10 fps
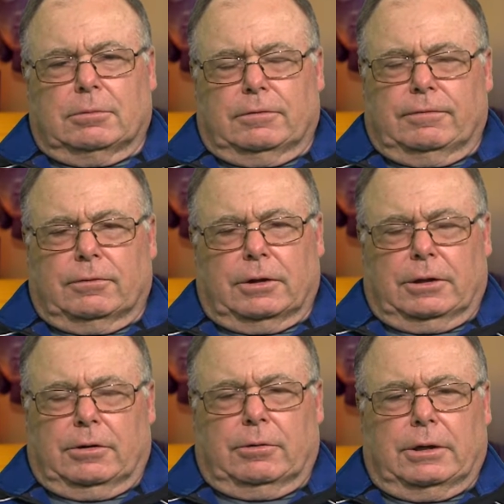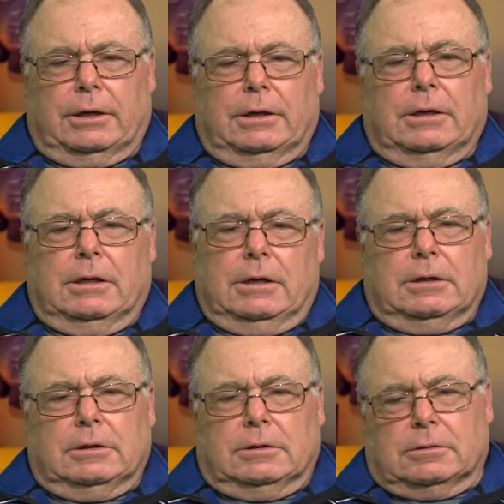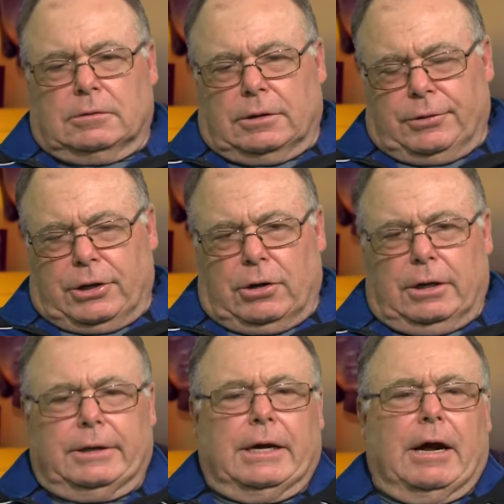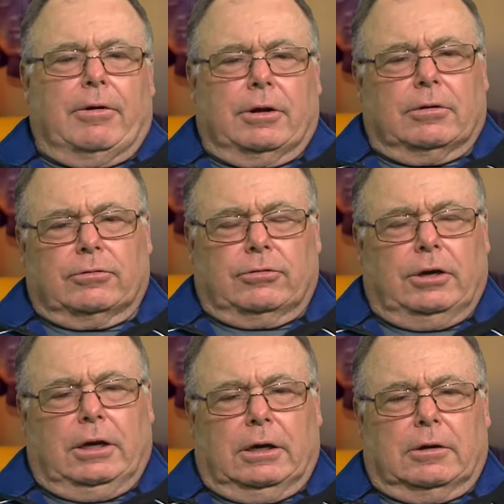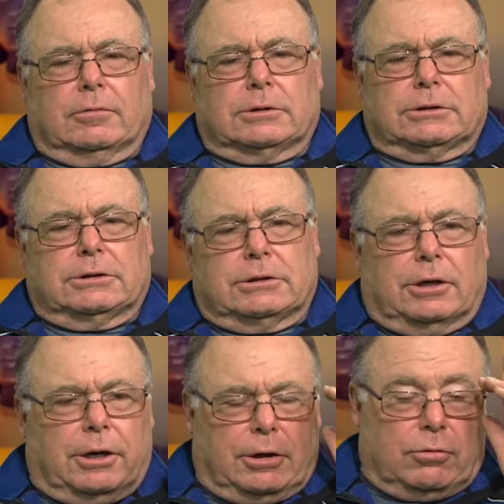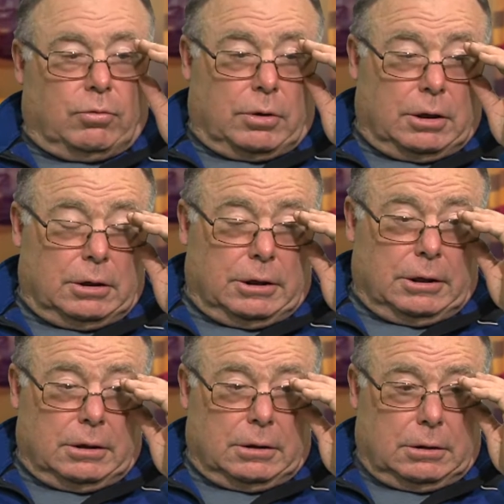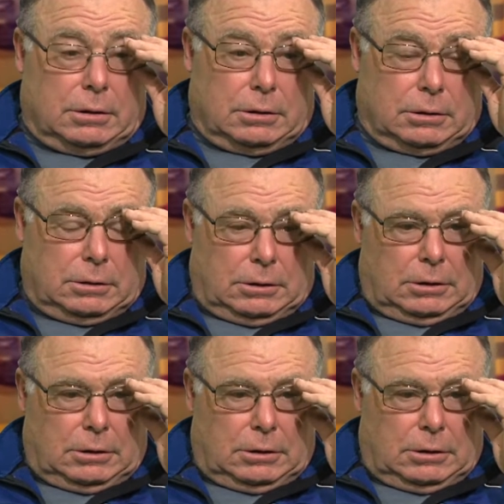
Before there were what we call downhill skiing, which started really in the